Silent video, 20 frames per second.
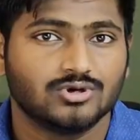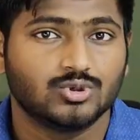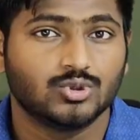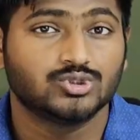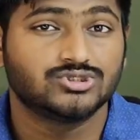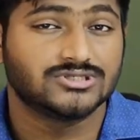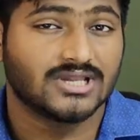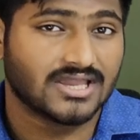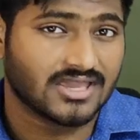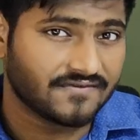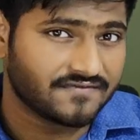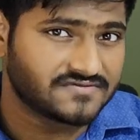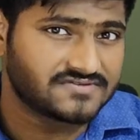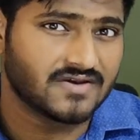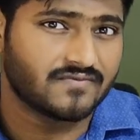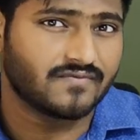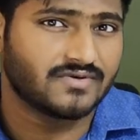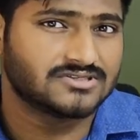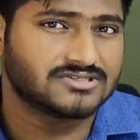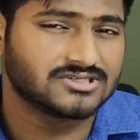check if
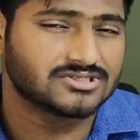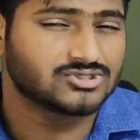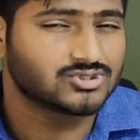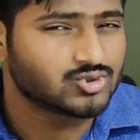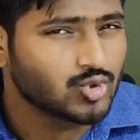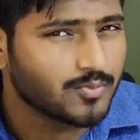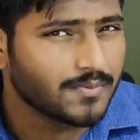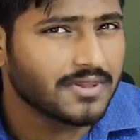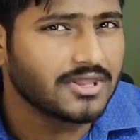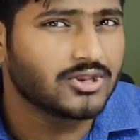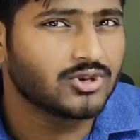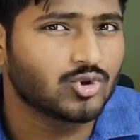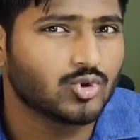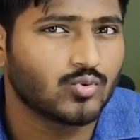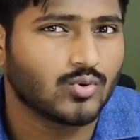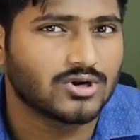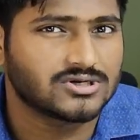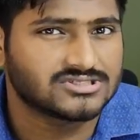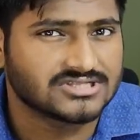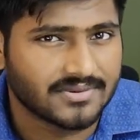someone's snooping into your
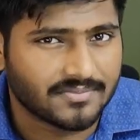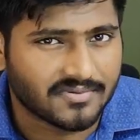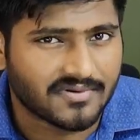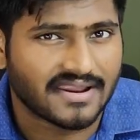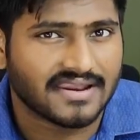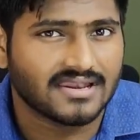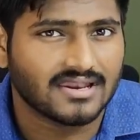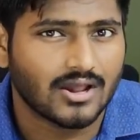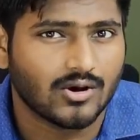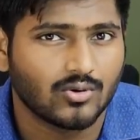WhatsApp right now,